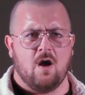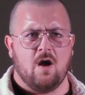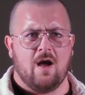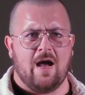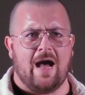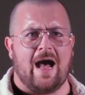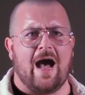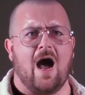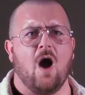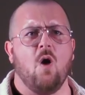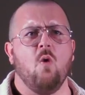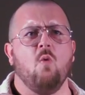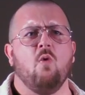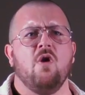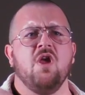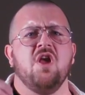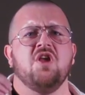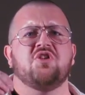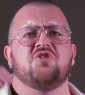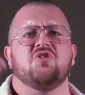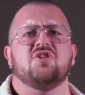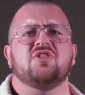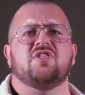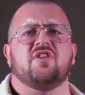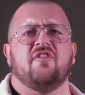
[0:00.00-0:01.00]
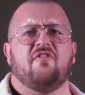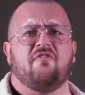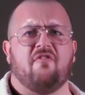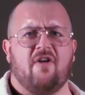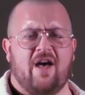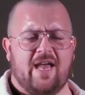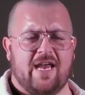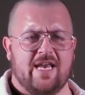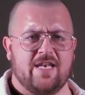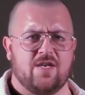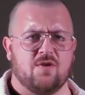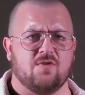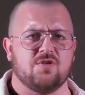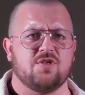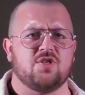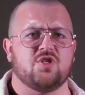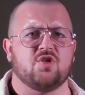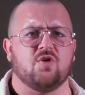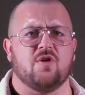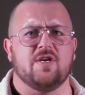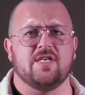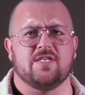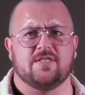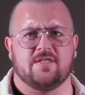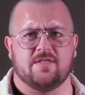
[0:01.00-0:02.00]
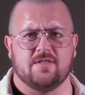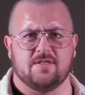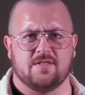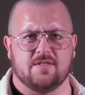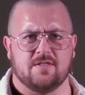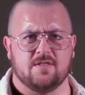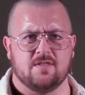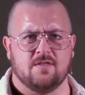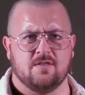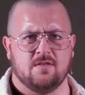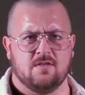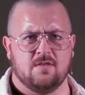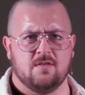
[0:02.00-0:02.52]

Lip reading: How were you justifying those choices?